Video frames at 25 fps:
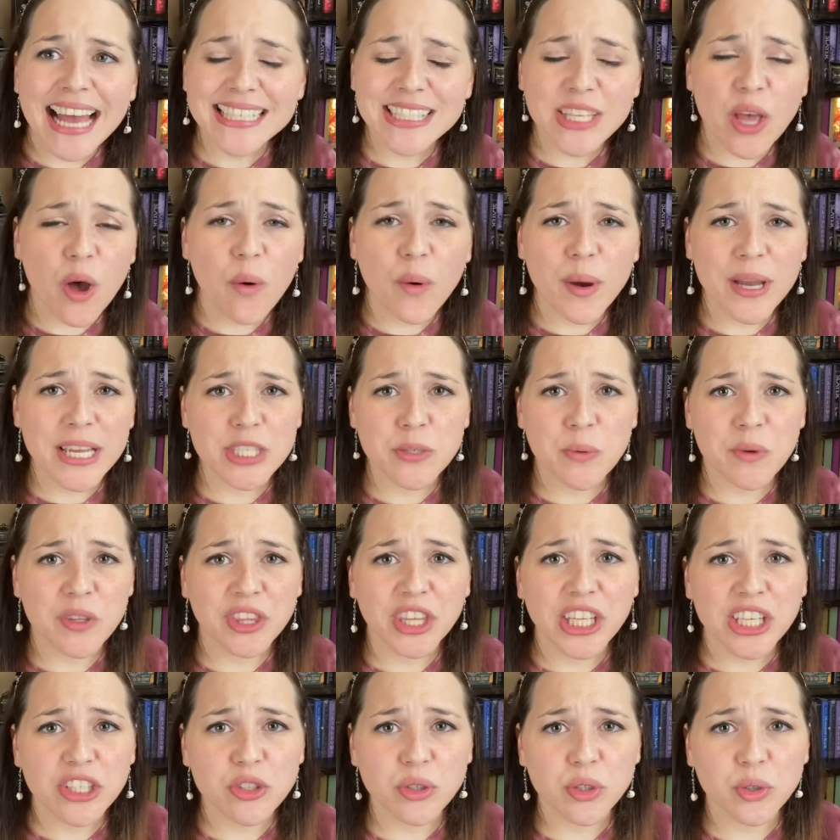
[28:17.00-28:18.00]
always with
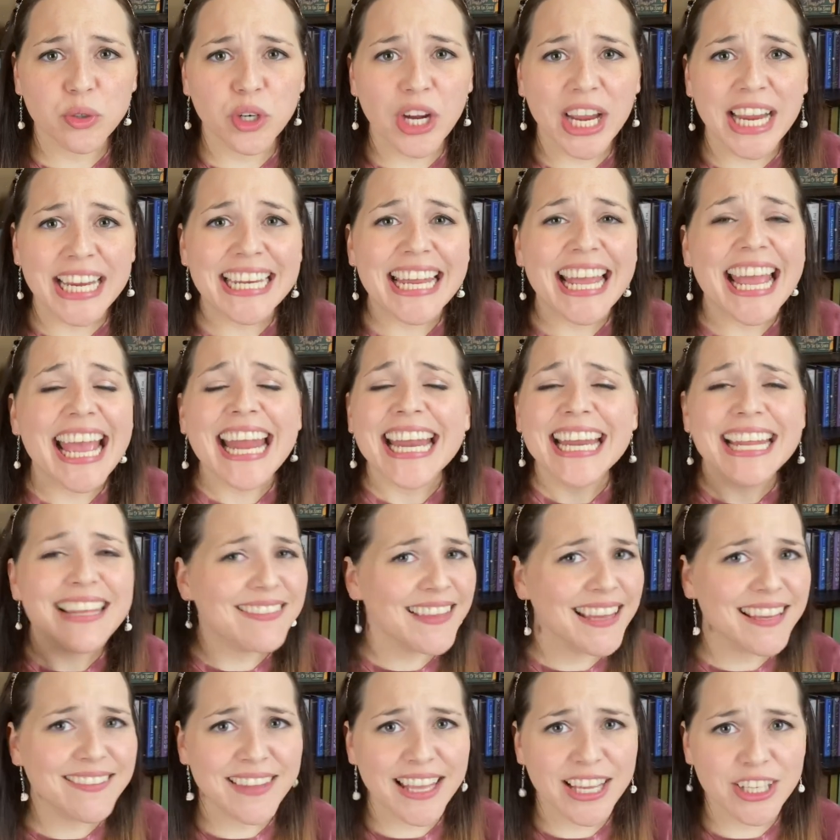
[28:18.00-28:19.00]
LitJoy Crate,
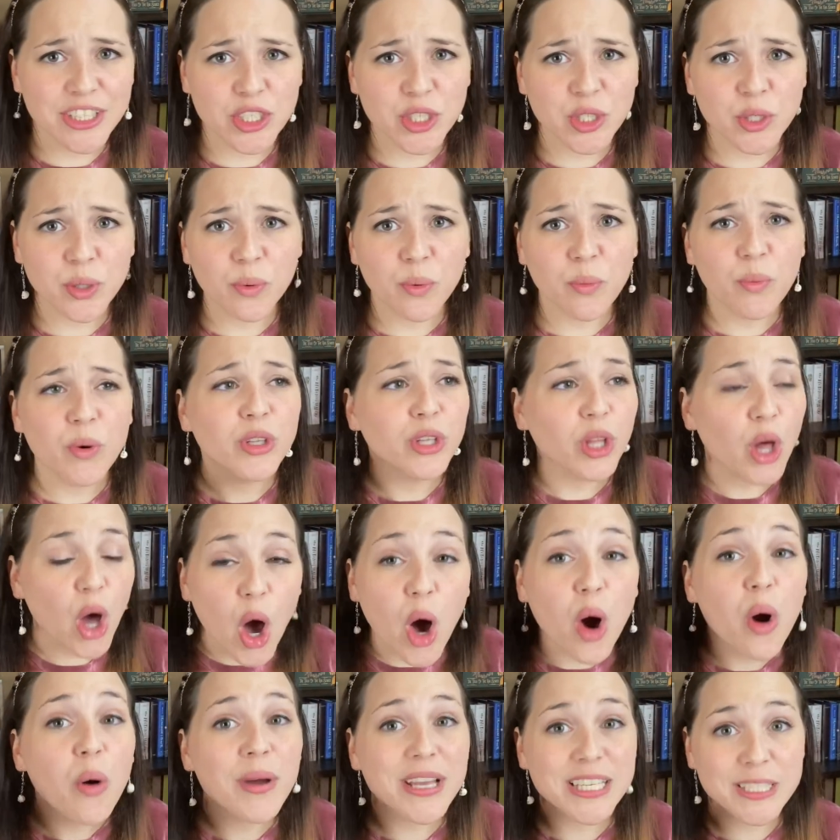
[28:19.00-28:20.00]
anything they do will
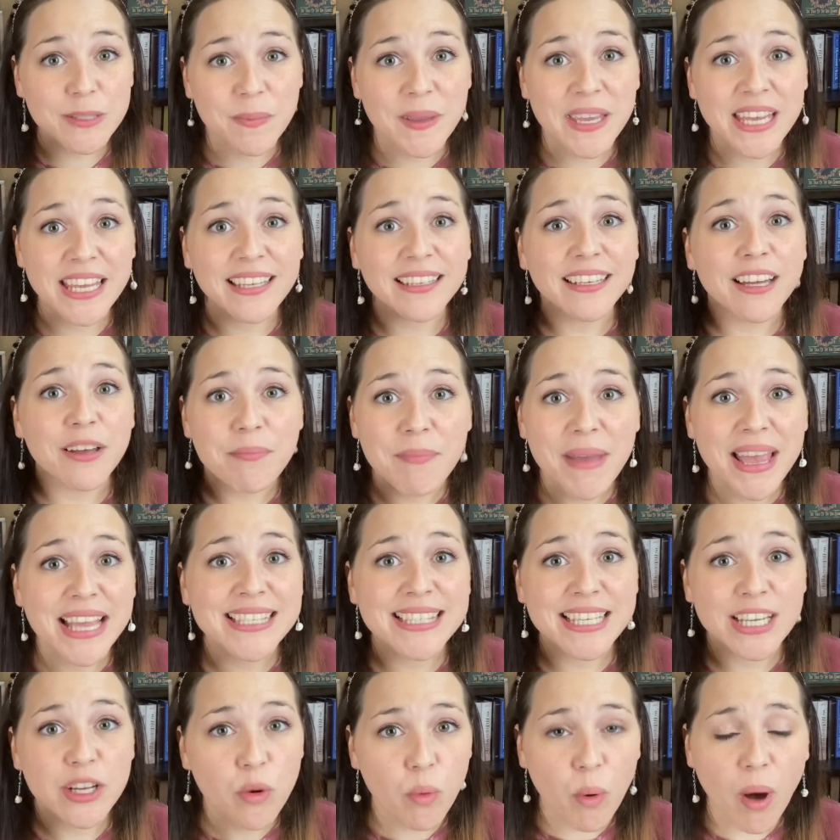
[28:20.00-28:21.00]
always be
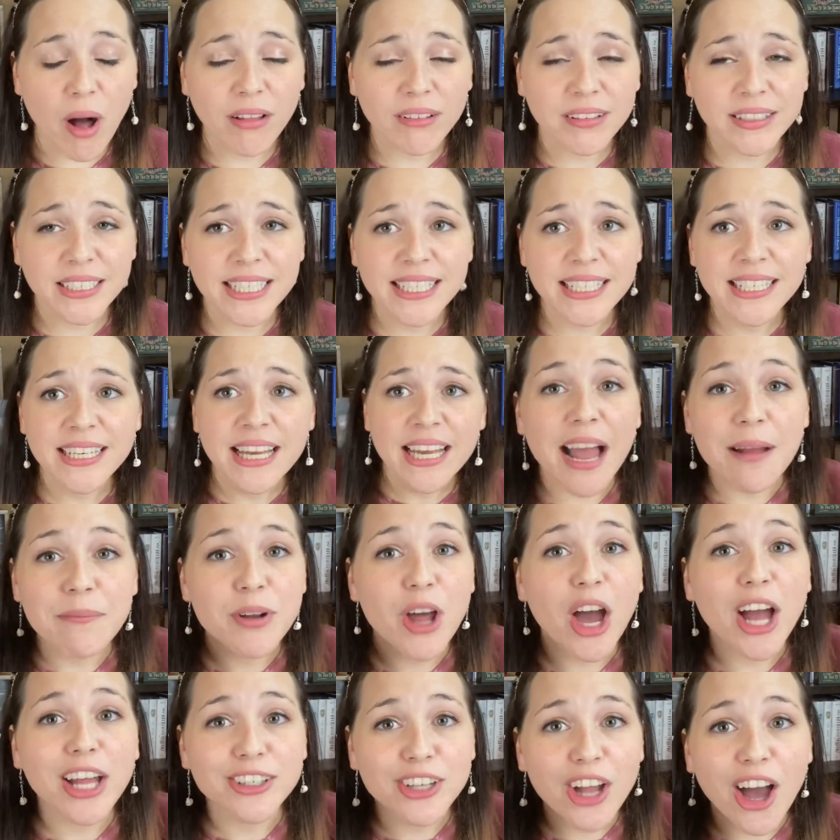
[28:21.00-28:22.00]
amazing quality. I'm
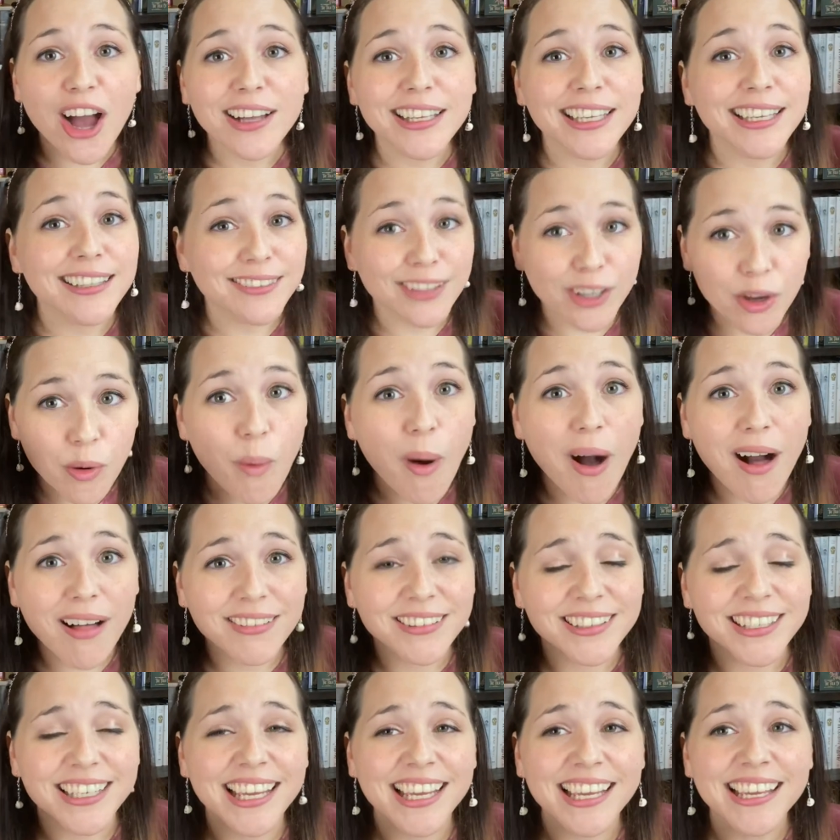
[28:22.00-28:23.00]
not knocking the
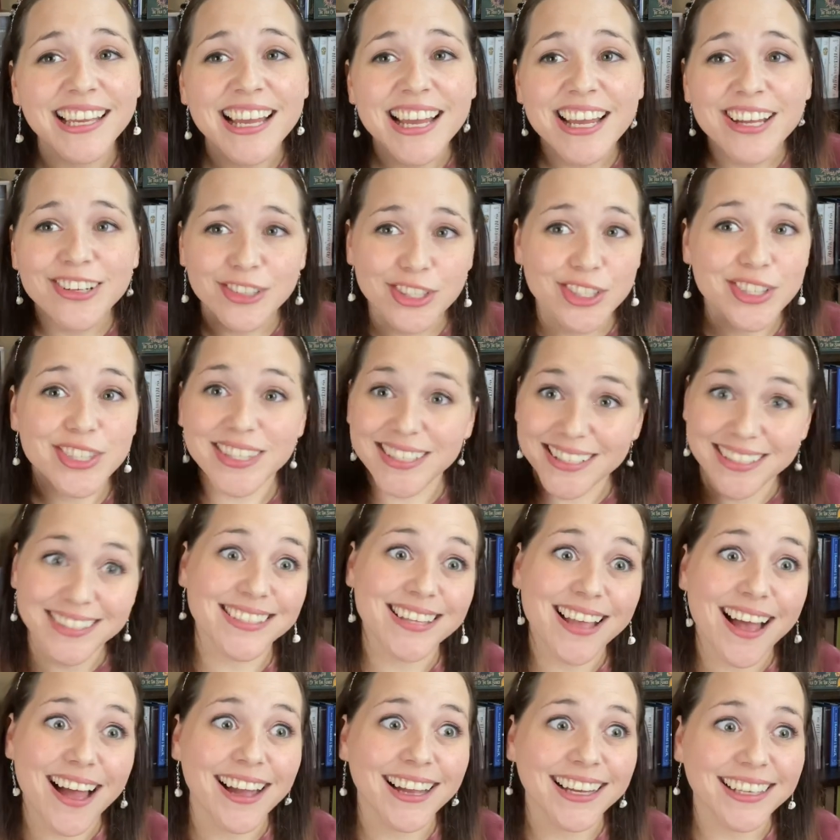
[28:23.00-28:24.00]
quality, just the
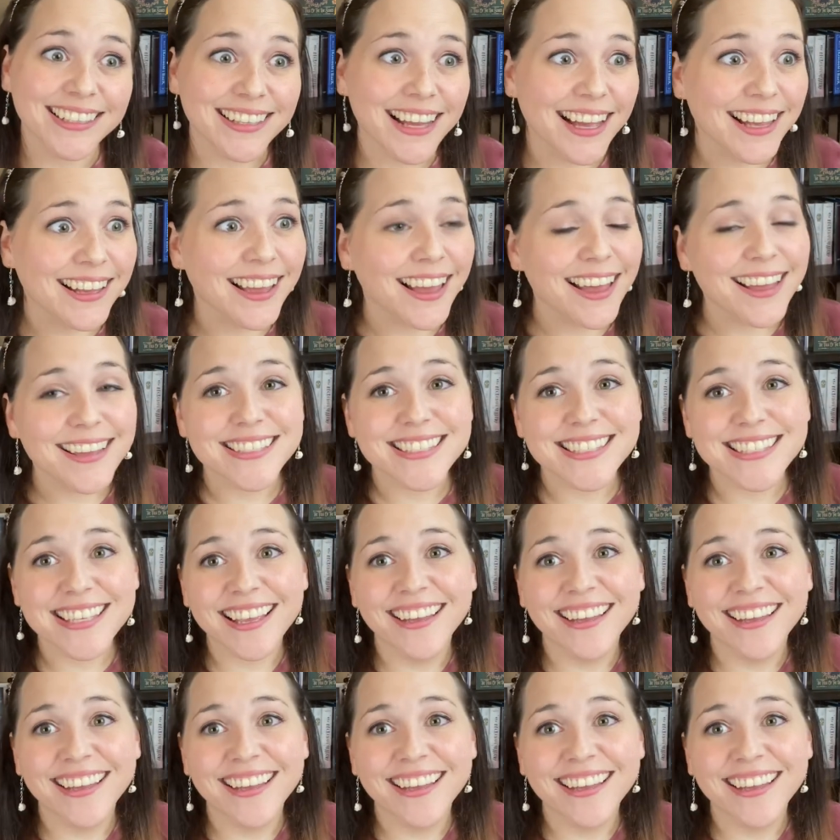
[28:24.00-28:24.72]
design, I guess.